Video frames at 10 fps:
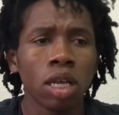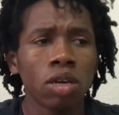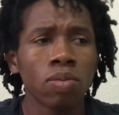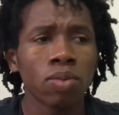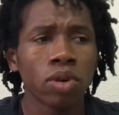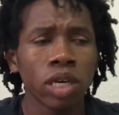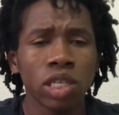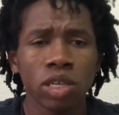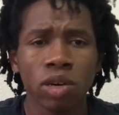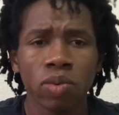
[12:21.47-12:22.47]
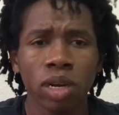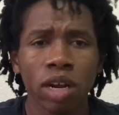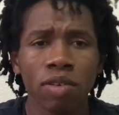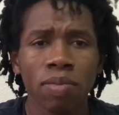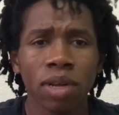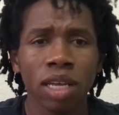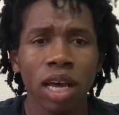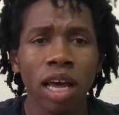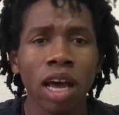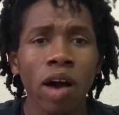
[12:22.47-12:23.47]
little boys or whatever. But
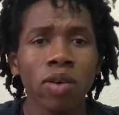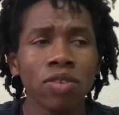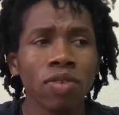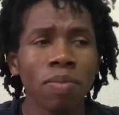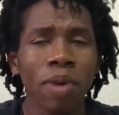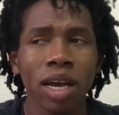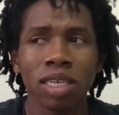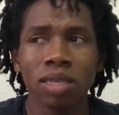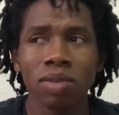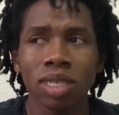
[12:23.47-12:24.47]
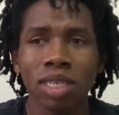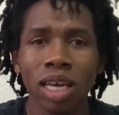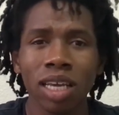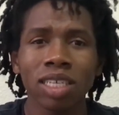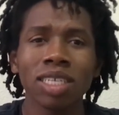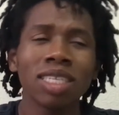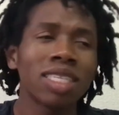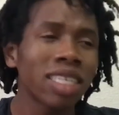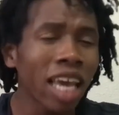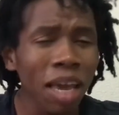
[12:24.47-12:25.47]
I always feel bad, because I'm just like, it's just
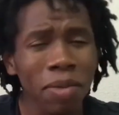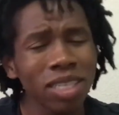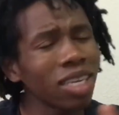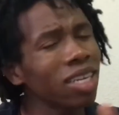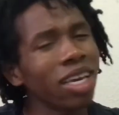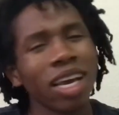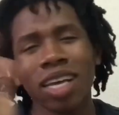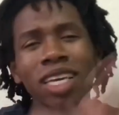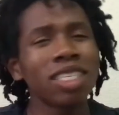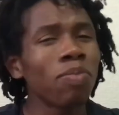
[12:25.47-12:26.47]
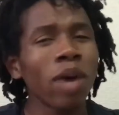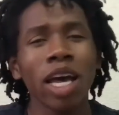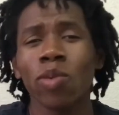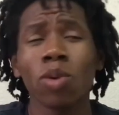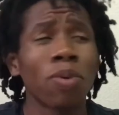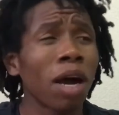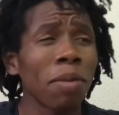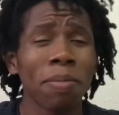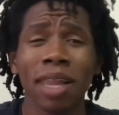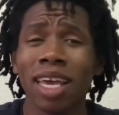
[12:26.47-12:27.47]
the game. I was like, doesn't matter, we'll
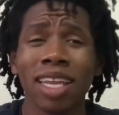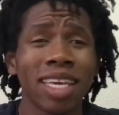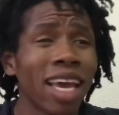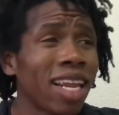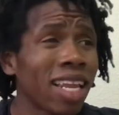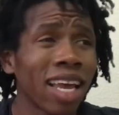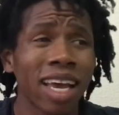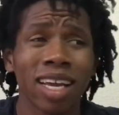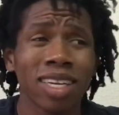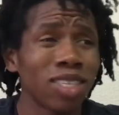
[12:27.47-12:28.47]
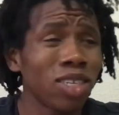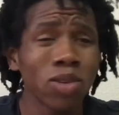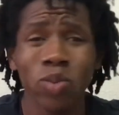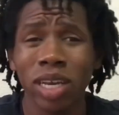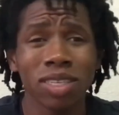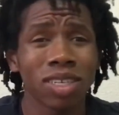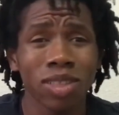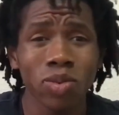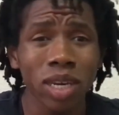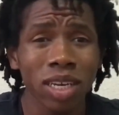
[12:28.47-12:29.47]
probably play it again in like 2 weeks or
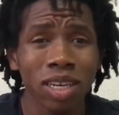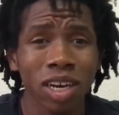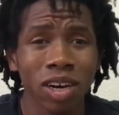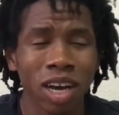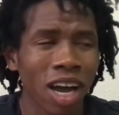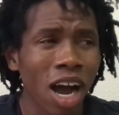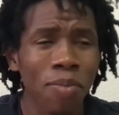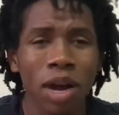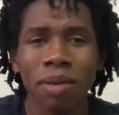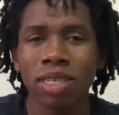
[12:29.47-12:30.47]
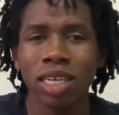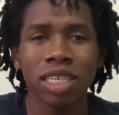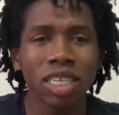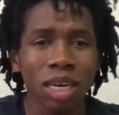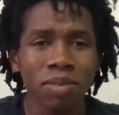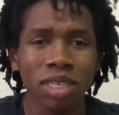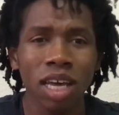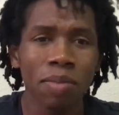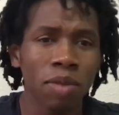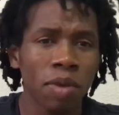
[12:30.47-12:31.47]
three, you know. I'll probably change it up
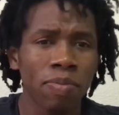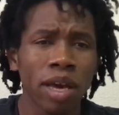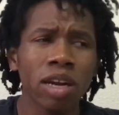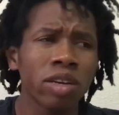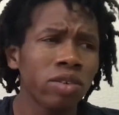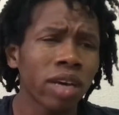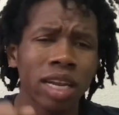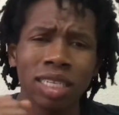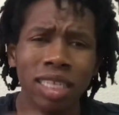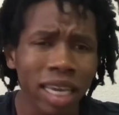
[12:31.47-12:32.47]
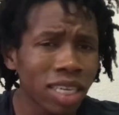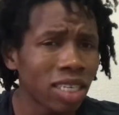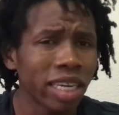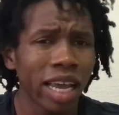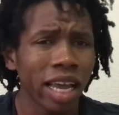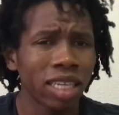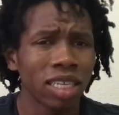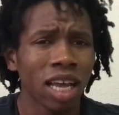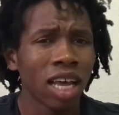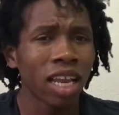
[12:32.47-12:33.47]
some, it'll be better, you got a second chance,
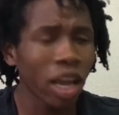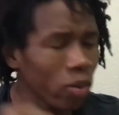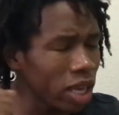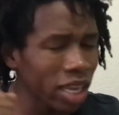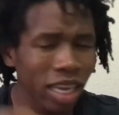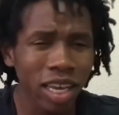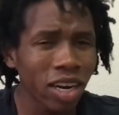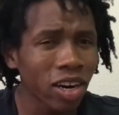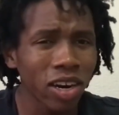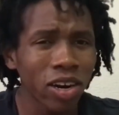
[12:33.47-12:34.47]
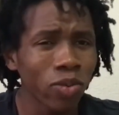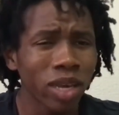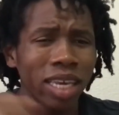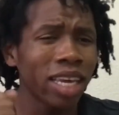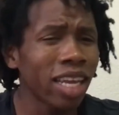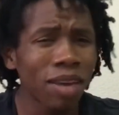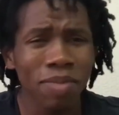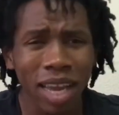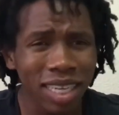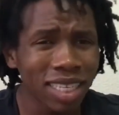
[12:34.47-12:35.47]
like we can get her, we can get
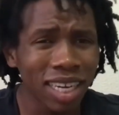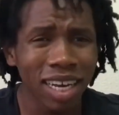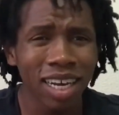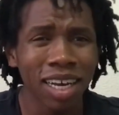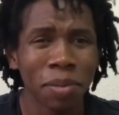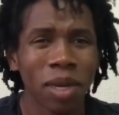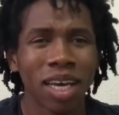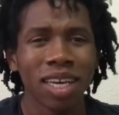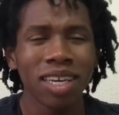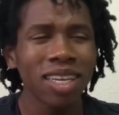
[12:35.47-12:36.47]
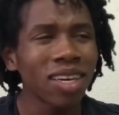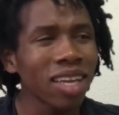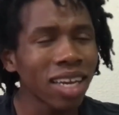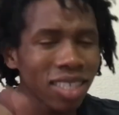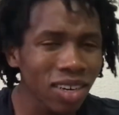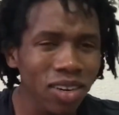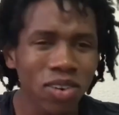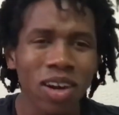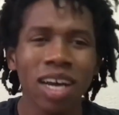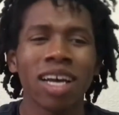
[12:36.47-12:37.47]
him next time, you know, like don't
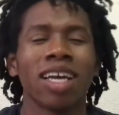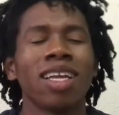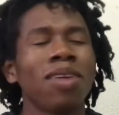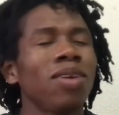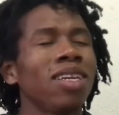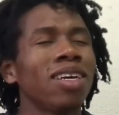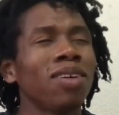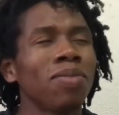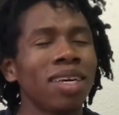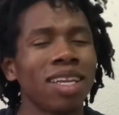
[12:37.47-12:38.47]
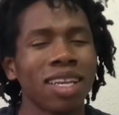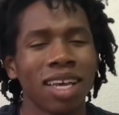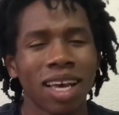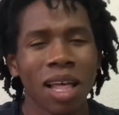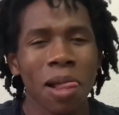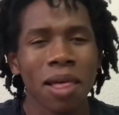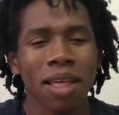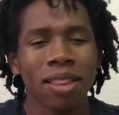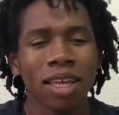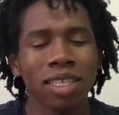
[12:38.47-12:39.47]
cry, and you know. But
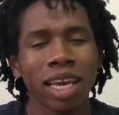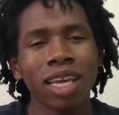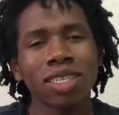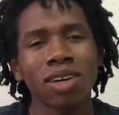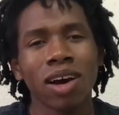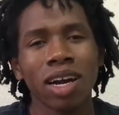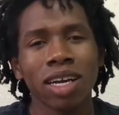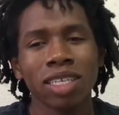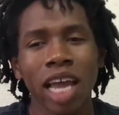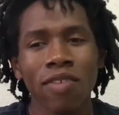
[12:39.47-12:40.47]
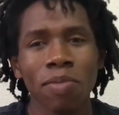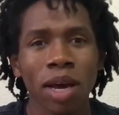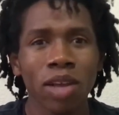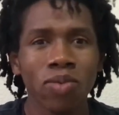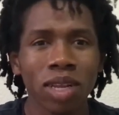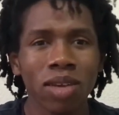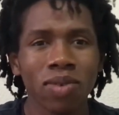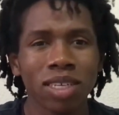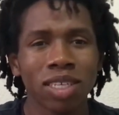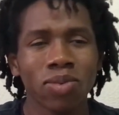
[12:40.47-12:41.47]
they take it to heart, because everybody really
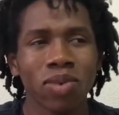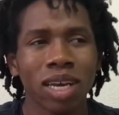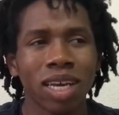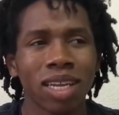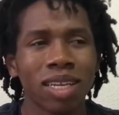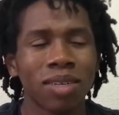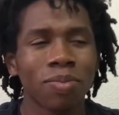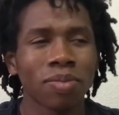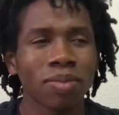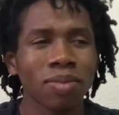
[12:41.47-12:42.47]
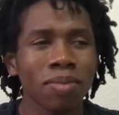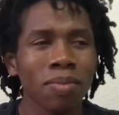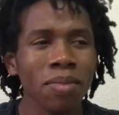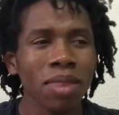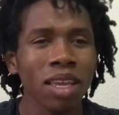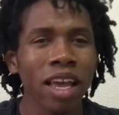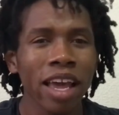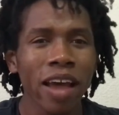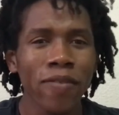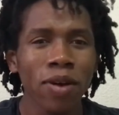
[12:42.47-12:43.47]
wants to win,
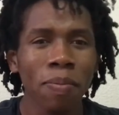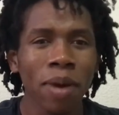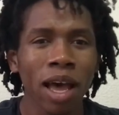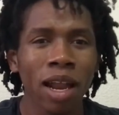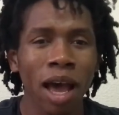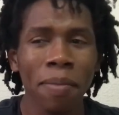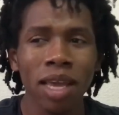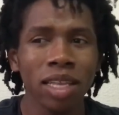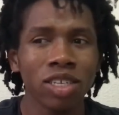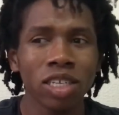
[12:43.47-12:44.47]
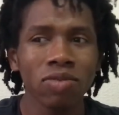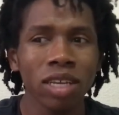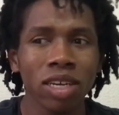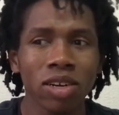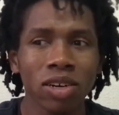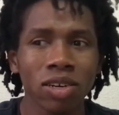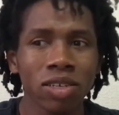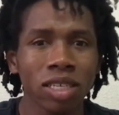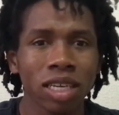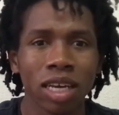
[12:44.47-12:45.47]
and I feel bad. I mean, generally
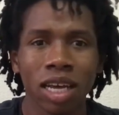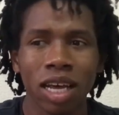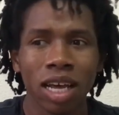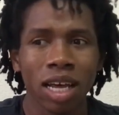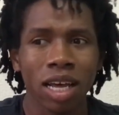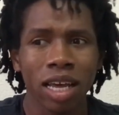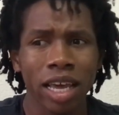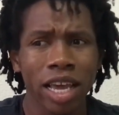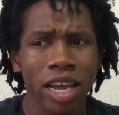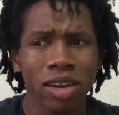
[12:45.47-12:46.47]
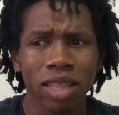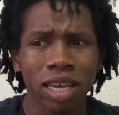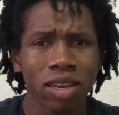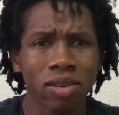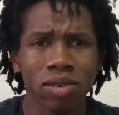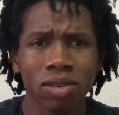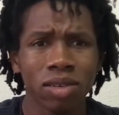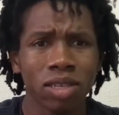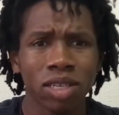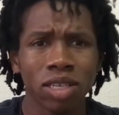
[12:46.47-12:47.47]
girls here, they don't
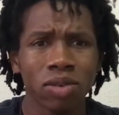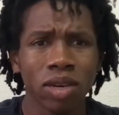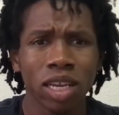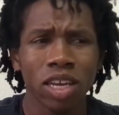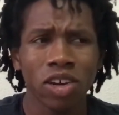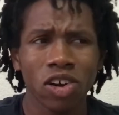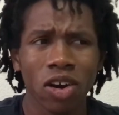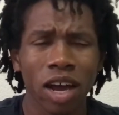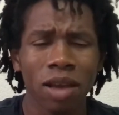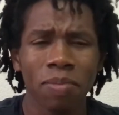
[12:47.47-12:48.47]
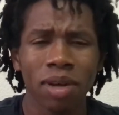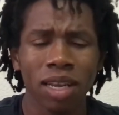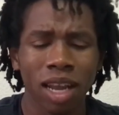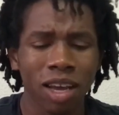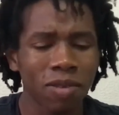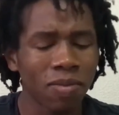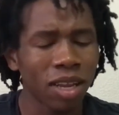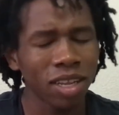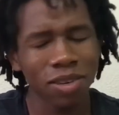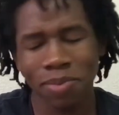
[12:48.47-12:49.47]
do any crying, but like my
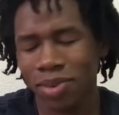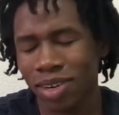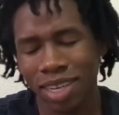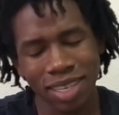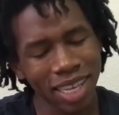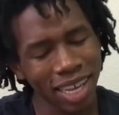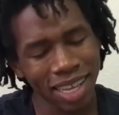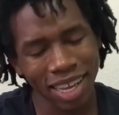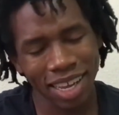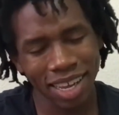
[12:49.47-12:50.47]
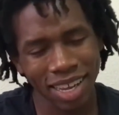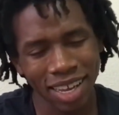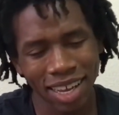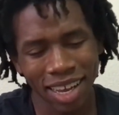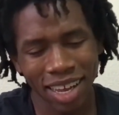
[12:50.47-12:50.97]
little boys, like, yeah,